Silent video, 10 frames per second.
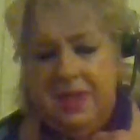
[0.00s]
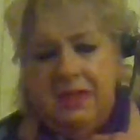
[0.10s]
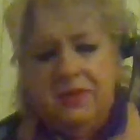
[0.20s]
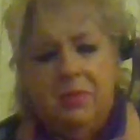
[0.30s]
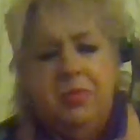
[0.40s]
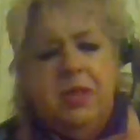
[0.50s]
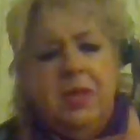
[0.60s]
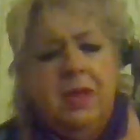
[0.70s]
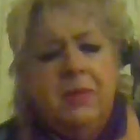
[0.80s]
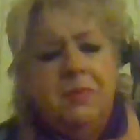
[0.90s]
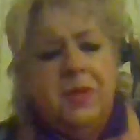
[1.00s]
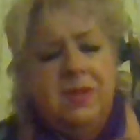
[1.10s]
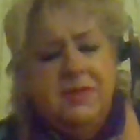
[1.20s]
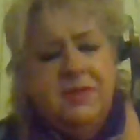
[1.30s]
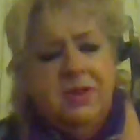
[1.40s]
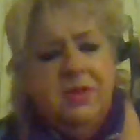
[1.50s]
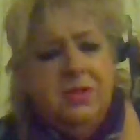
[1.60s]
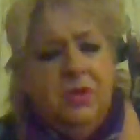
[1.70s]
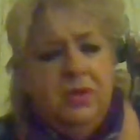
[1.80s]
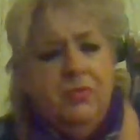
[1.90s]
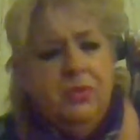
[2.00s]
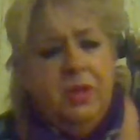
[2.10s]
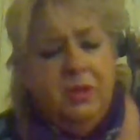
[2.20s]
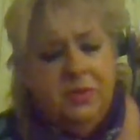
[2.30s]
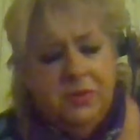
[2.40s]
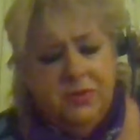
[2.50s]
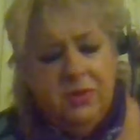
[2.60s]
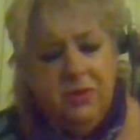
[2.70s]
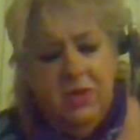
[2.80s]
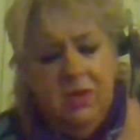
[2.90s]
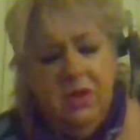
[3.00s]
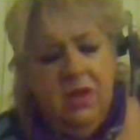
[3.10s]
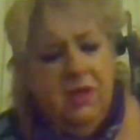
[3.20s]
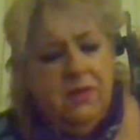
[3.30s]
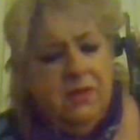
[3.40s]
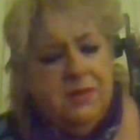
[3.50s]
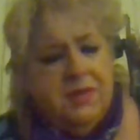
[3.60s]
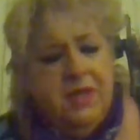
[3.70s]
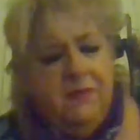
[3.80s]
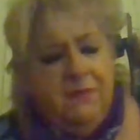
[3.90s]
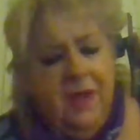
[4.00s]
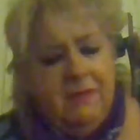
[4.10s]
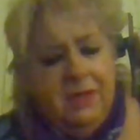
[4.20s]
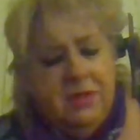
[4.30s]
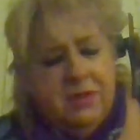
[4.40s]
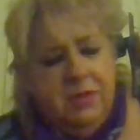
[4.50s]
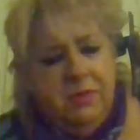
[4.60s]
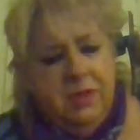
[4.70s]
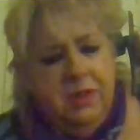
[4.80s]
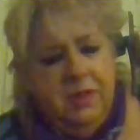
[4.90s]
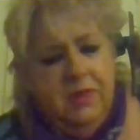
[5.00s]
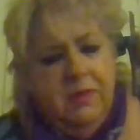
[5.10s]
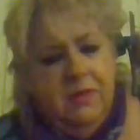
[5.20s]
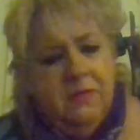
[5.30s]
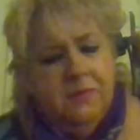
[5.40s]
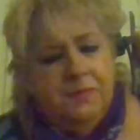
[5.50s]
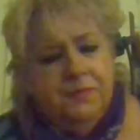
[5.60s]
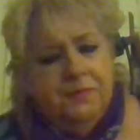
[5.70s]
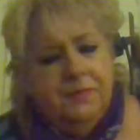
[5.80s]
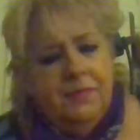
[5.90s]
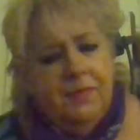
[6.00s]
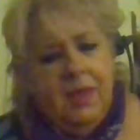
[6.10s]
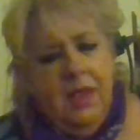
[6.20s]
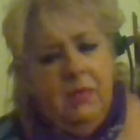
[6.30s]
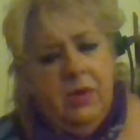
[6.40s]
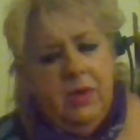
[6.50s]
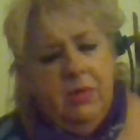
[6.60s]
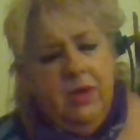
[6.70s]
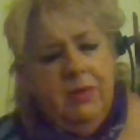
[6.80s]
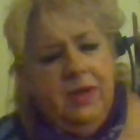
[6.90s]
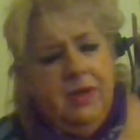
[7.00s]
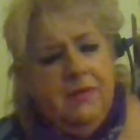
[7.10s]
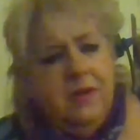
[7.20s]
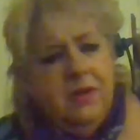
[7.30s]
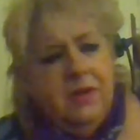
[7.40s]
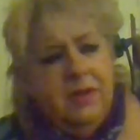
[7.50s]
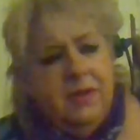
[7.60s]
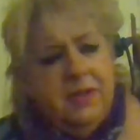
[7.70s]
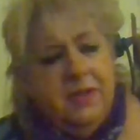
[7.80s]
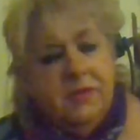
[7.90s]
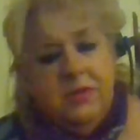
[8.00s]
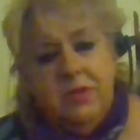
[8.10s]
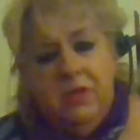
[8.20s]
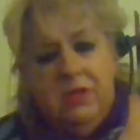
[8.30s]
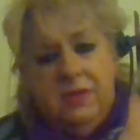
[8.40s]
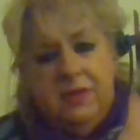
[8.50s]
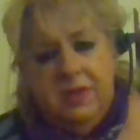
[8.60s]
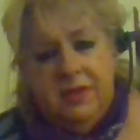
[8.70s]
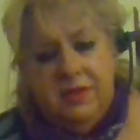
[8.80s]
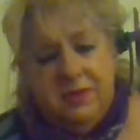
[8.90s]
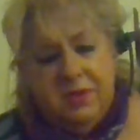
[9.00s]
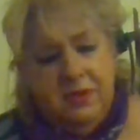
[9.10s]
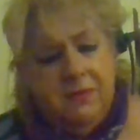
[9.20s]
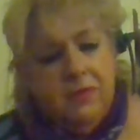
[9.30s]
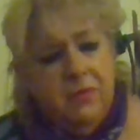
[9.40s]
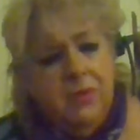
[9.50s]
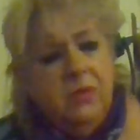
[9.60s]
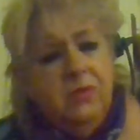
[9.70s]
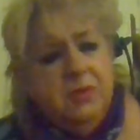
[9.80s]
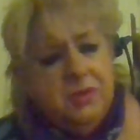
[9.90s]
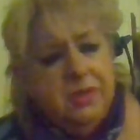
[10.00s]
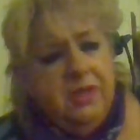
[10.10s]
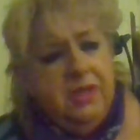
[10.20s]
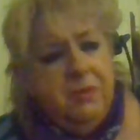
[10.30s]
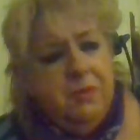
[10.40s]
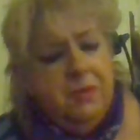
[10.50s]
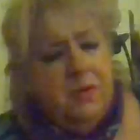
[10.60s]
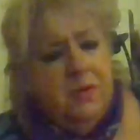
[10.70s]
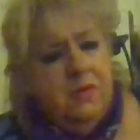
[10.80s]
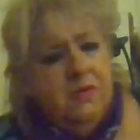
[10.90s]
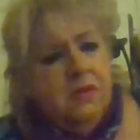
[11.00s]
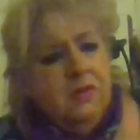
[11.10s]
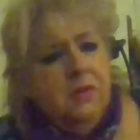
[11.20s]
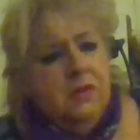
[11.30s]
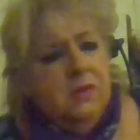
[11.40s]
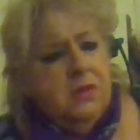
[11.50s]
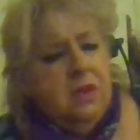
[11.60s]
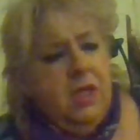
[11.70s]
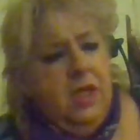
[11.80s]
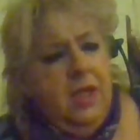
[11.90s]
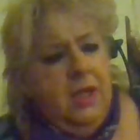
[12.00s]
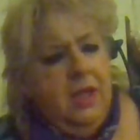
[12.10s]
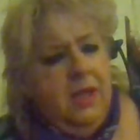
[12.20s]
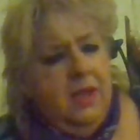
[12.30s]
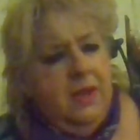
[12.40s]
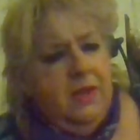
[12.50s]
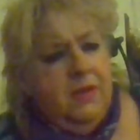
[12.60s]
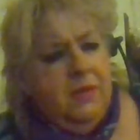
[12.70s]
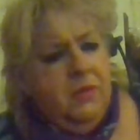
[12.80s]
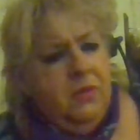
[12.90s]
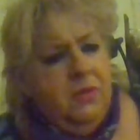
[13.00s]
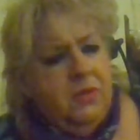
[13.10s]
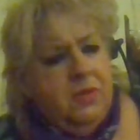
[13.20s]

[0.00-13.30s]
it's a plant-based serotonin precursor. This 5-HTP. And when I read about it on the internet, it sounds good. It's good for mood, sleep, and